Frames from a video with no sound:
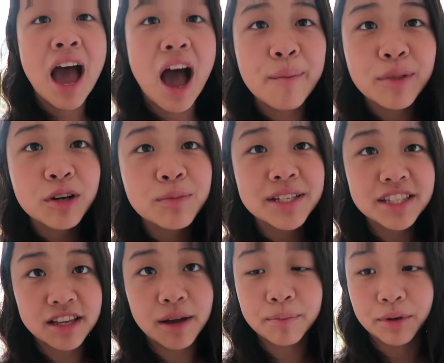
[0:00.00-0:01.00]
I'm a little bit
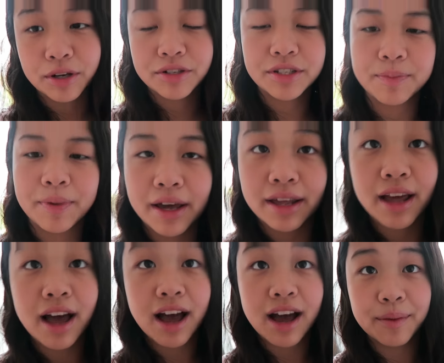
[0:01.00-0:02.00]
sunburned,
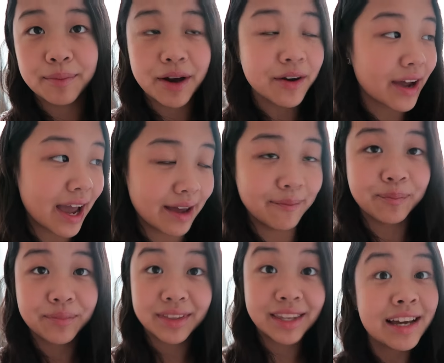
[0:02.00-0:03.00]
but okay.
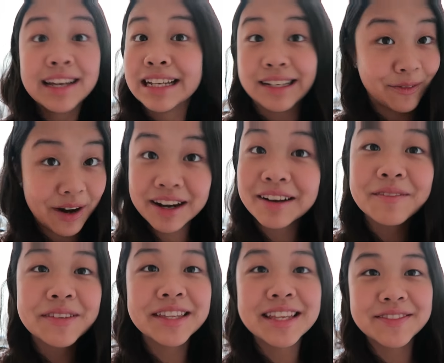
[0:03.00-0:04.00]
Welcome
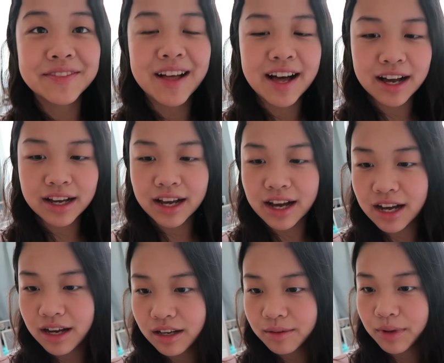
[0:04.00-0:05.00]
to this vlog.
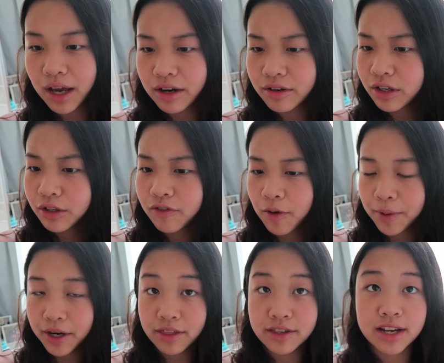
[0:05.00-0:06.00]
I don't know if I put
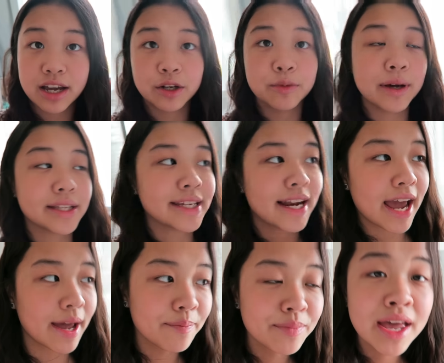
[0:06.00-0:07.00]
it in the title, but
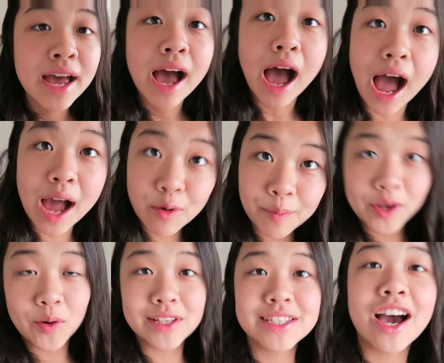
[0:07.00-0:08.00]
today I will be
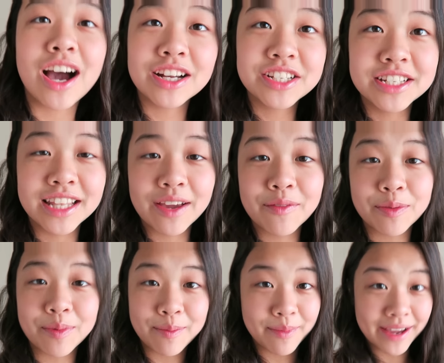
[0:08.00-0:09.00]
going to Haji Lane with
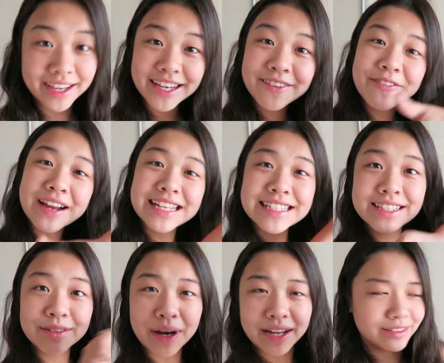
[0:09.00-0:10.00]
one of my good friends.
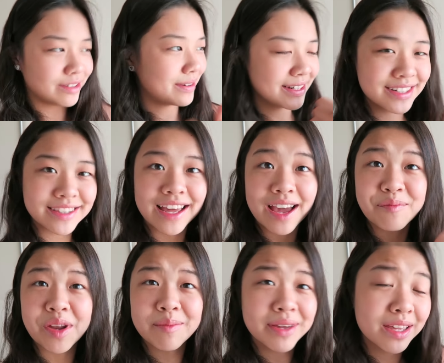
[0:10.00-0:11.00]
I don't know why I did that. I'm
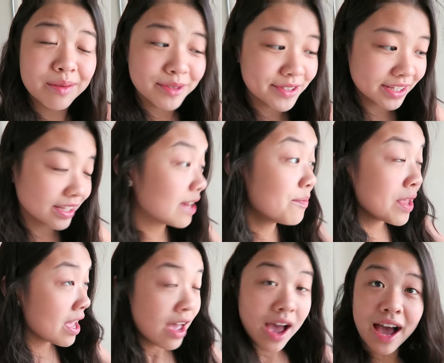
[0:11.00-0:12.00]
not making it musically.
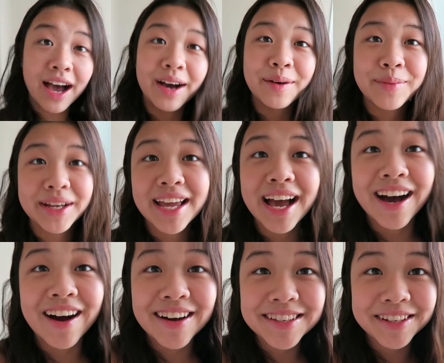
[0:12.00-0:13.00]
But
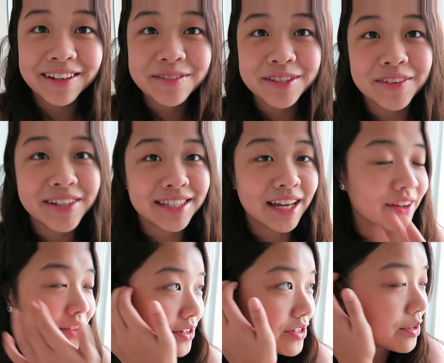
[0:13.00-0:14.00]
yeah, also I'm so
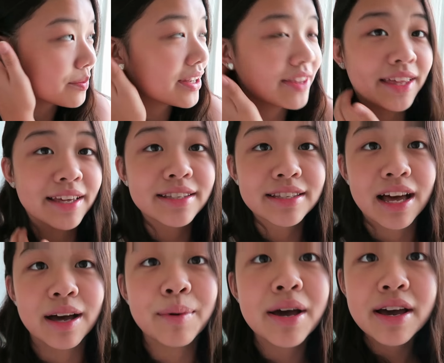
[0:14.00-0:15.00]
excited. There's so many things.
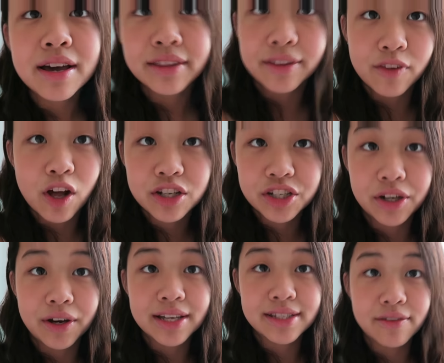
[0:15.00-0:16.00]
The vlog
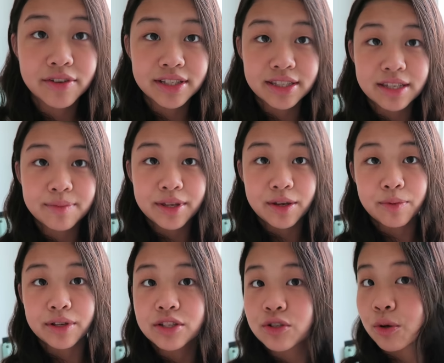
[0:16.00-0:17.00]
channel has never seen me
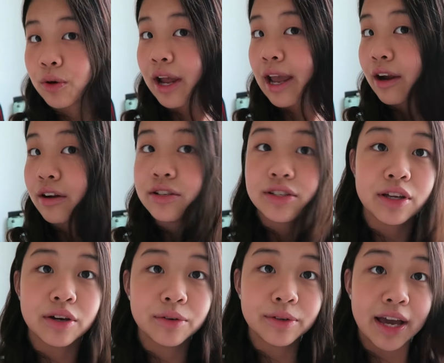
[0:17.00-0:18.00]
with short hair,
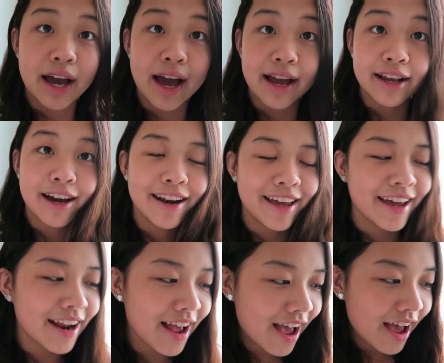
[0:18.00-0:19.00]
so yeah, I cut
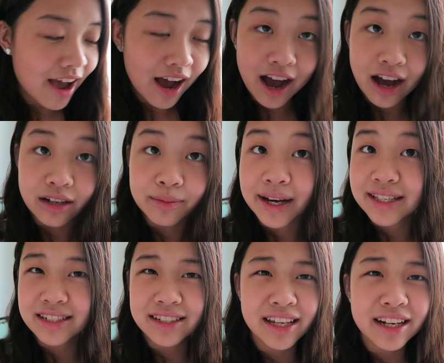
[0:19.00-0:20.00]
it. I
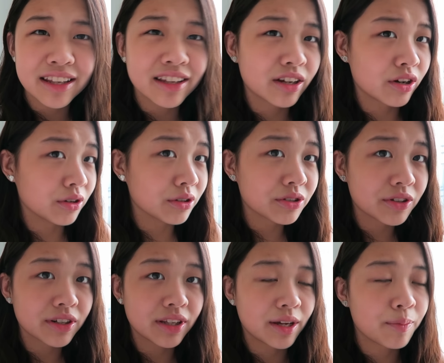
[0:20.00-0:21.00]
didn't get it curled
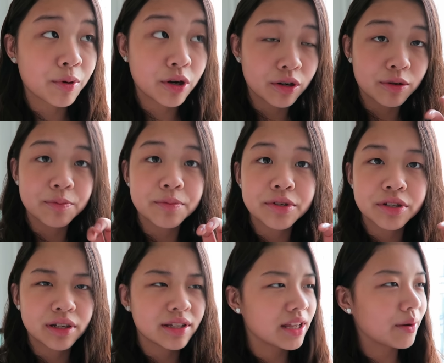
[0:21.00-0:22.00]
or like permed,
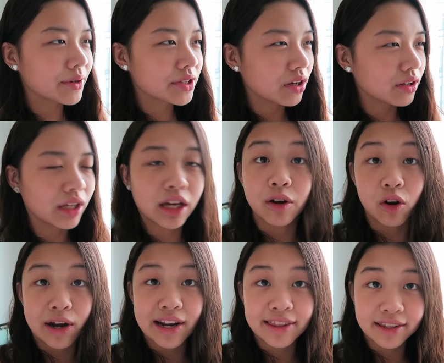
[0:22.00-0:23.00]
is that what it's called, like, or
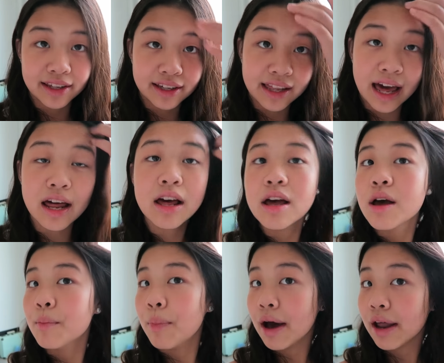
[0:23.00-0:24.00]
anything like that,
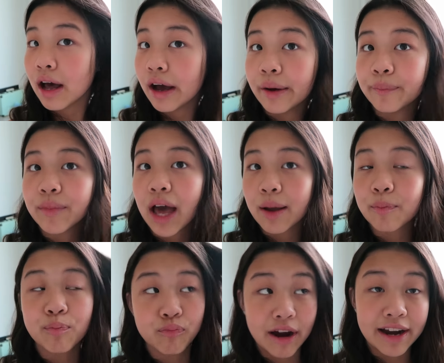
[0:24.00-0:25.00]
but I
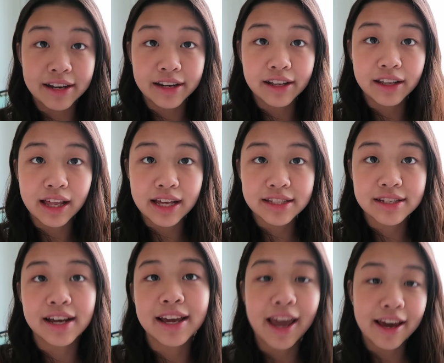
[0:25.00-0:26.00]
braided it last
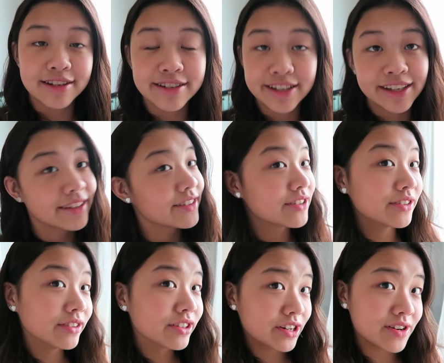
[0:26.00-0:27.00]
night and it
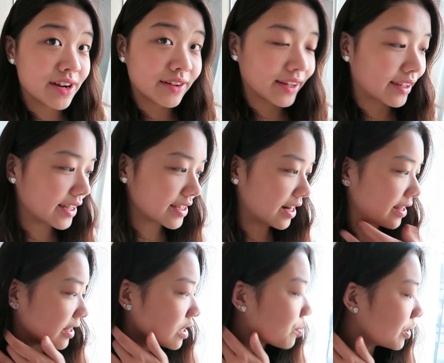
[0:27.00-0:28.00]
turned out like this, and I
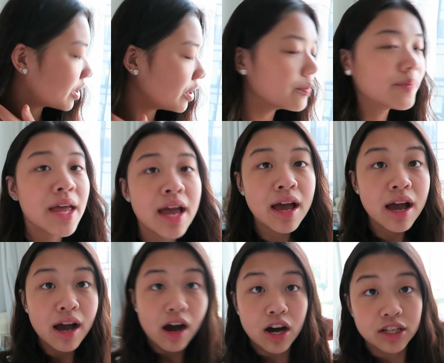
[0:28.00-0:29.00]
think it's pretty cute.
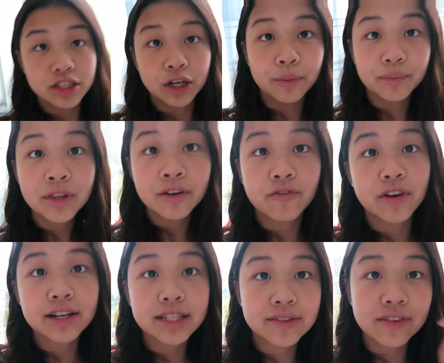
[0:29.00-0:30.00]
Also,
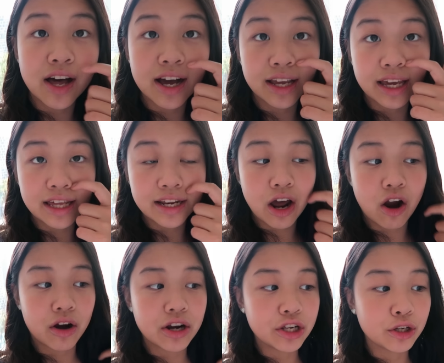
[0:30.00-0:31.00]
first vlog in
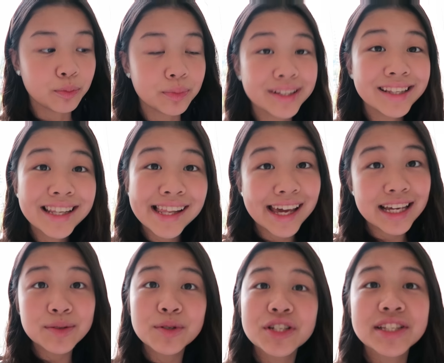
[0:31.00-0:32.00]
our new
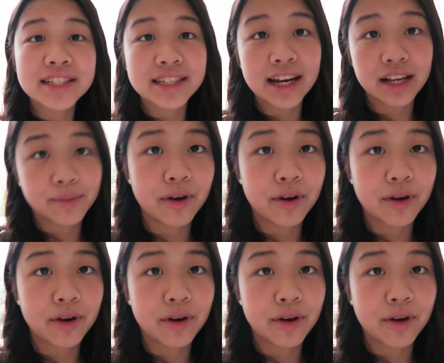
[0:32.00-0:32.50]
place, which is exciting.